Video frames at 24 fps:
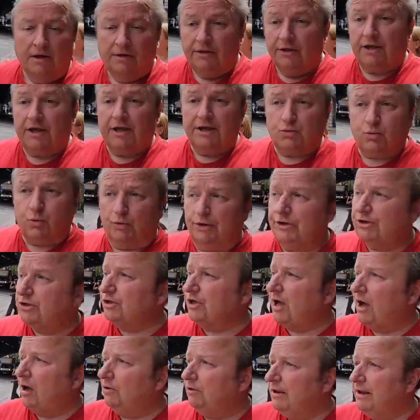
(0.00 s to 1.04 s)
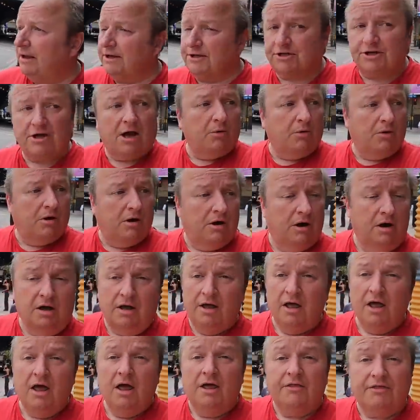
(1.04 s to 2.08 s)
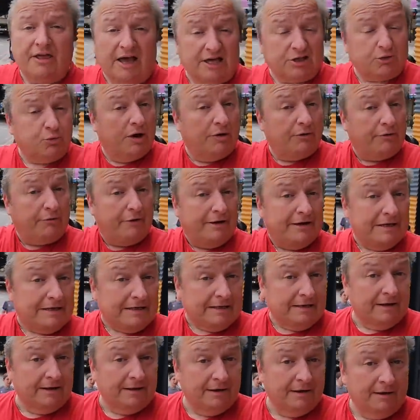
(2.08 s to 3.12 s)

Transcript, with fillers: The kids wanted to go there, so uh, that's where we're heading.